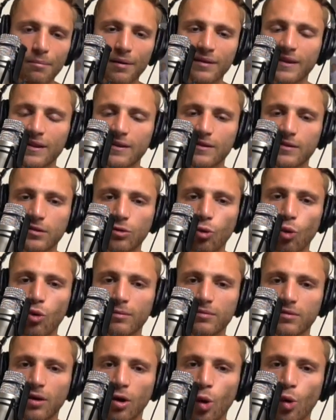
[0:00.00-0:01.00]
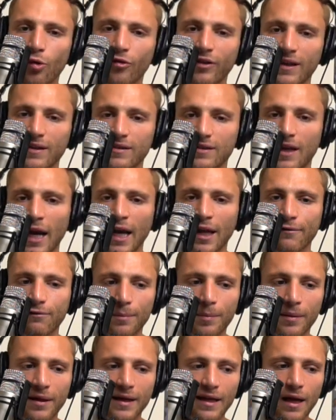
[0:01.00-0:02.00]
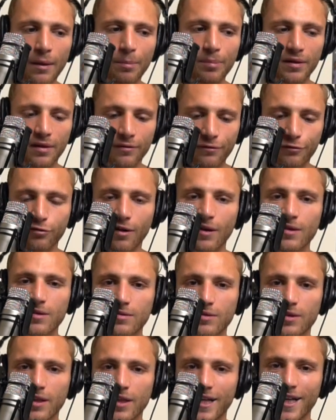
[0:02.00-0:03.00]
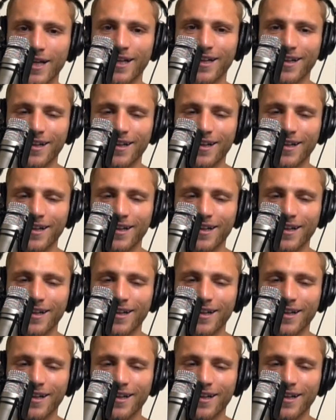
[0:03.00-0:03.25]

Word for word: But this storm Dorian's got everybody up in a frenzy.